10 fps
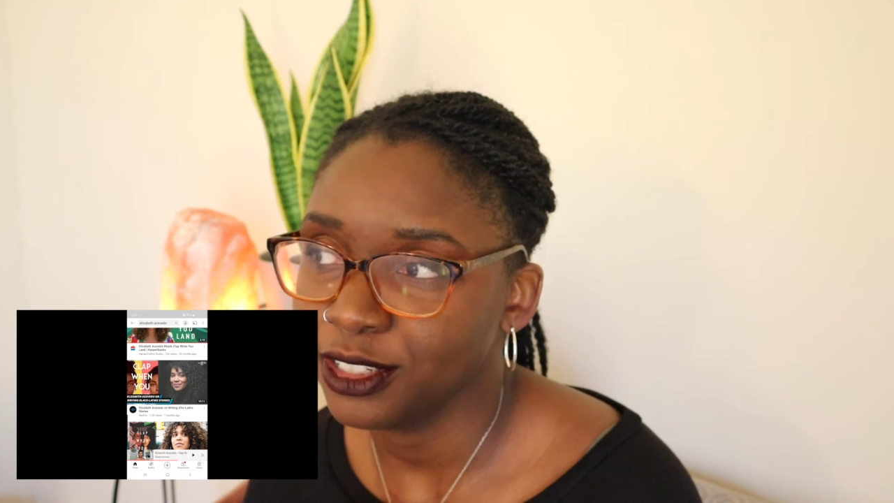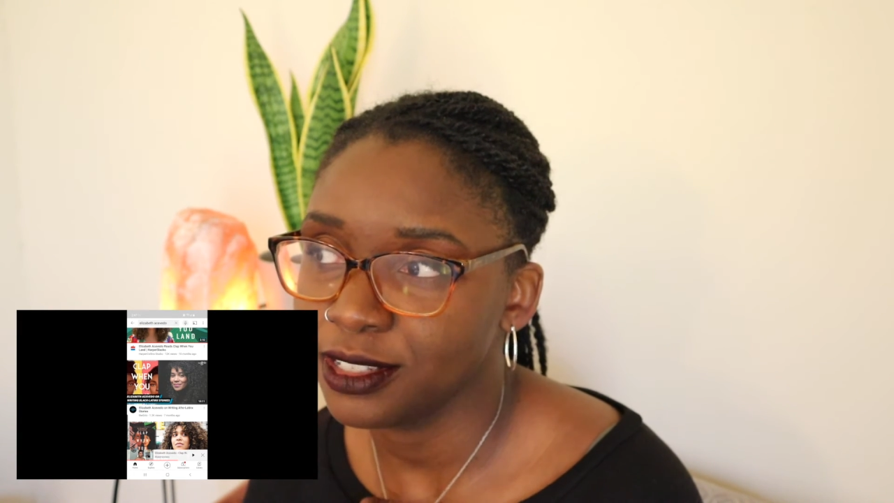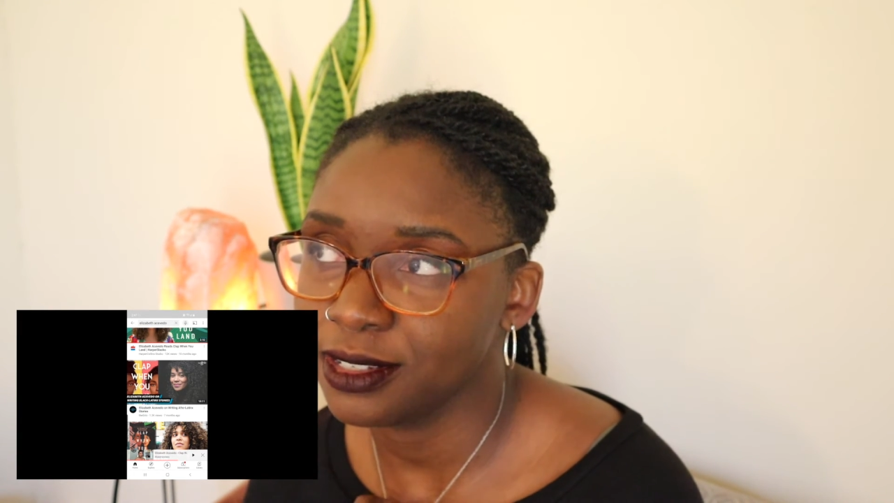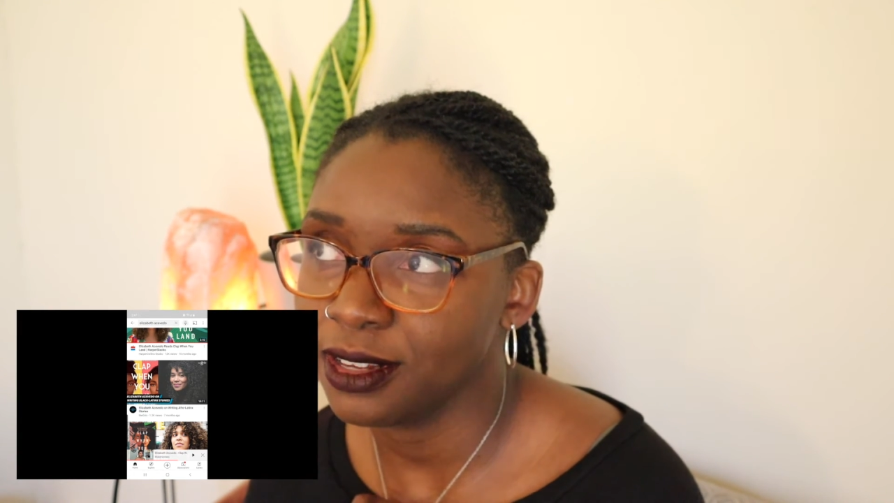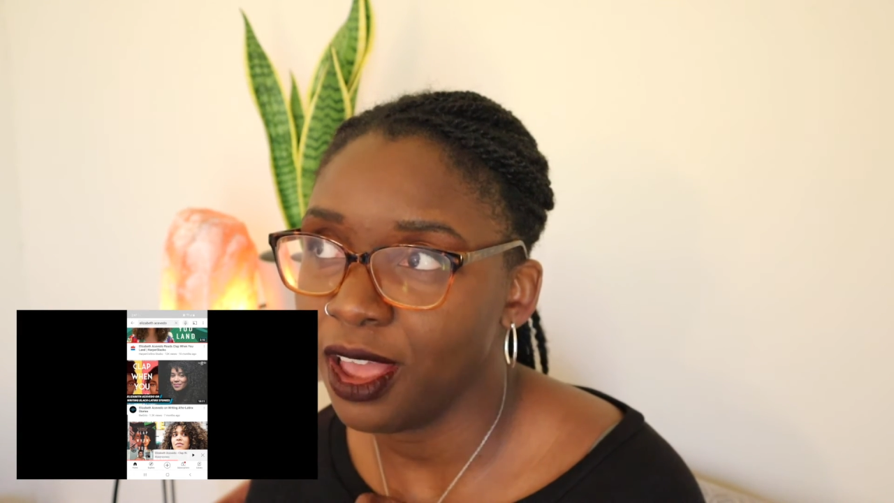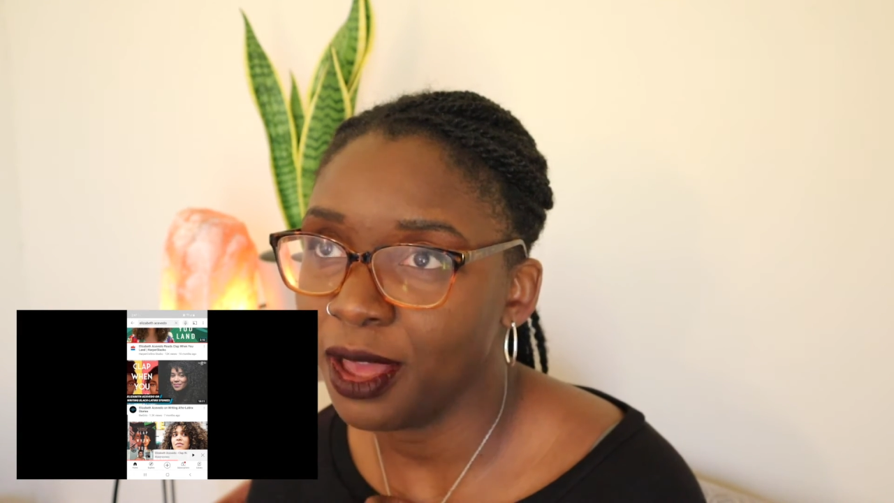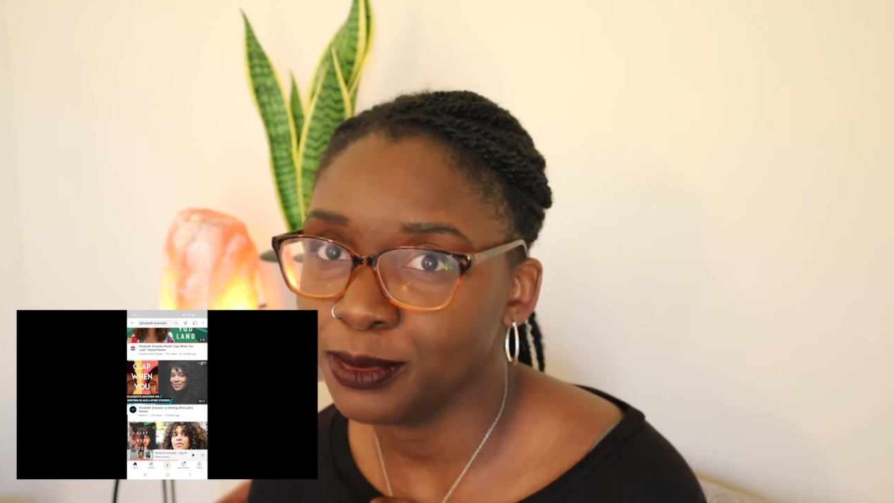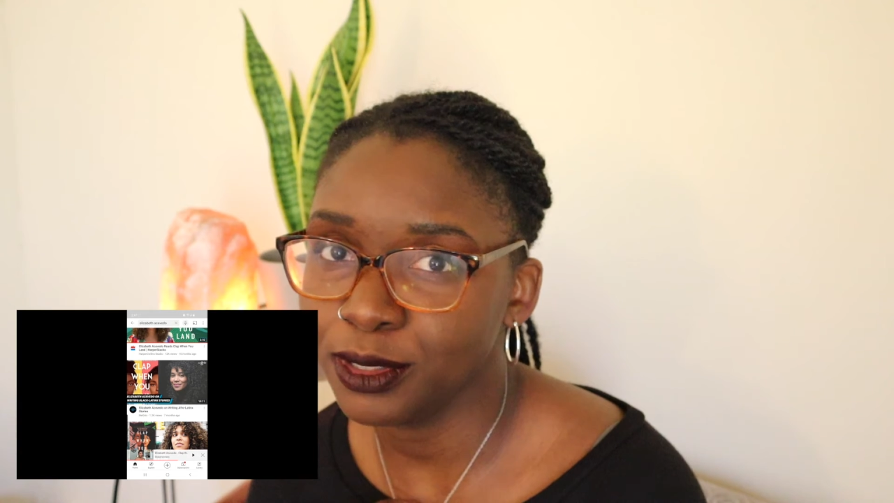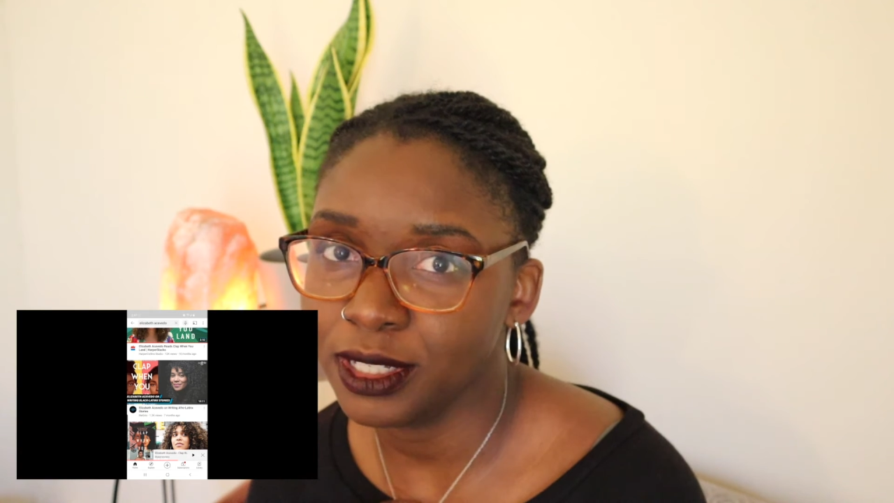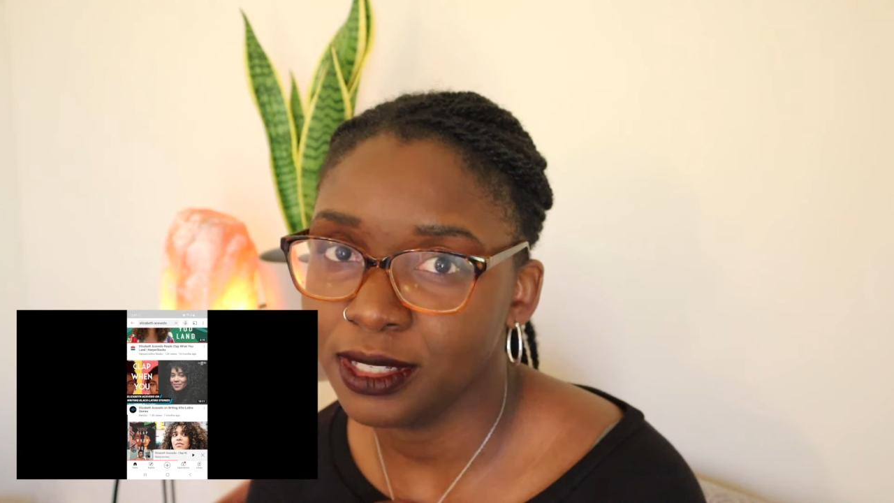just
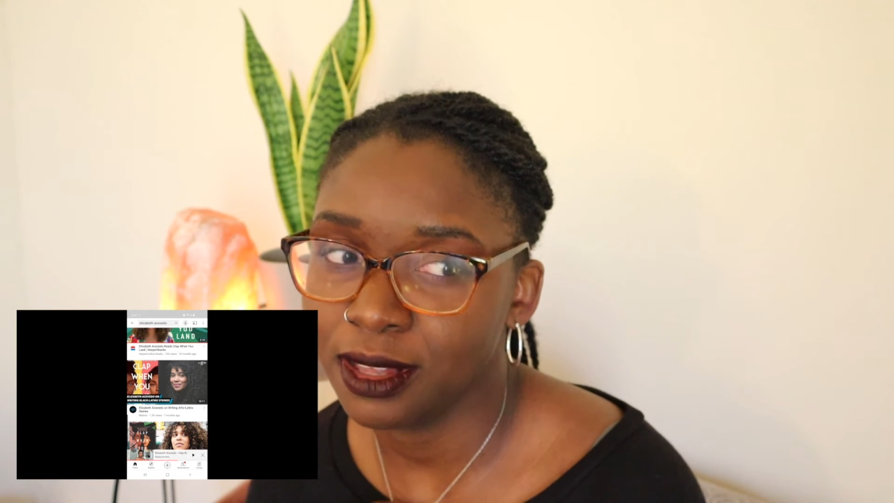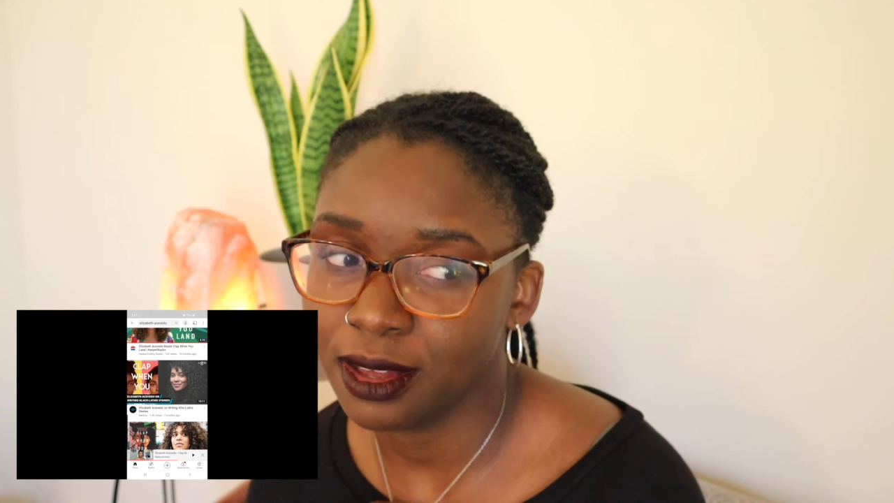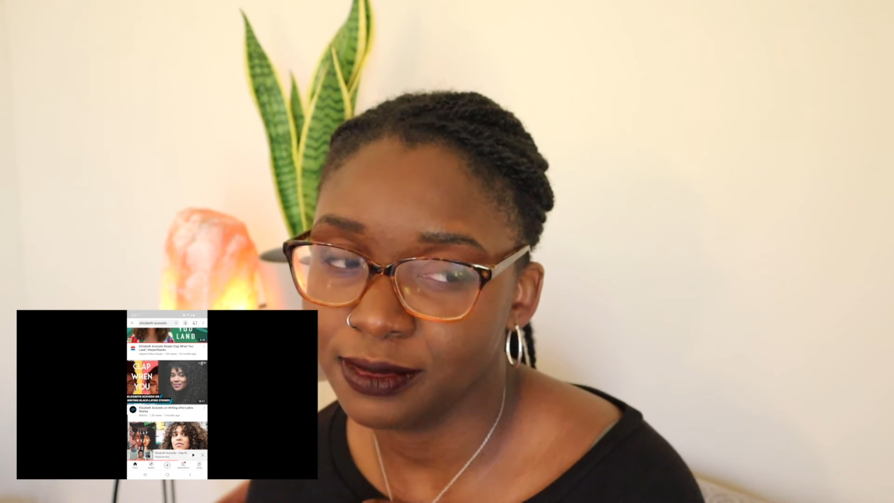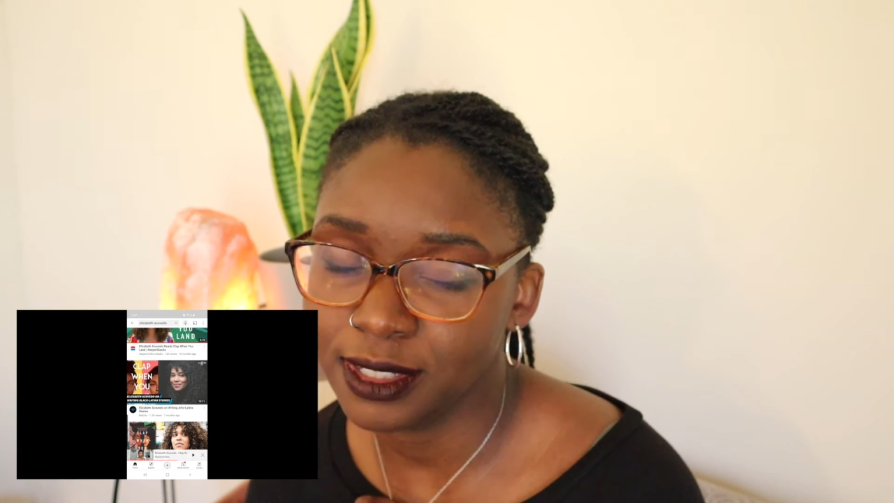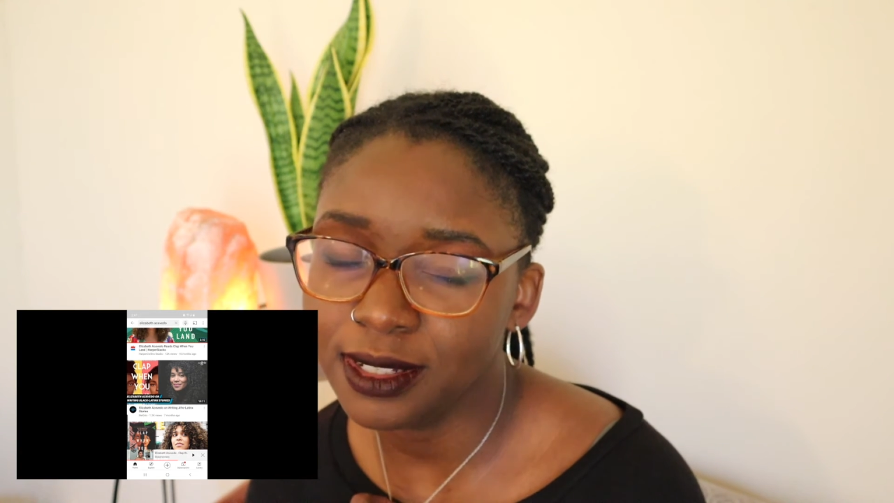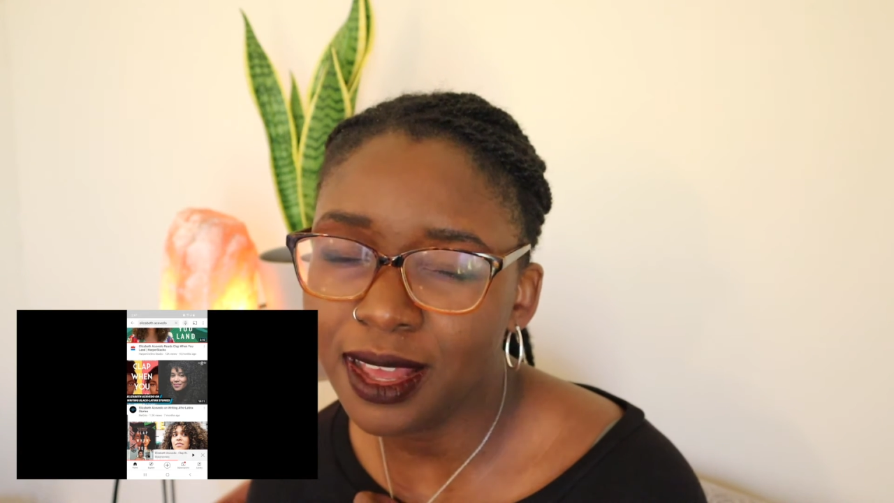absolutely loved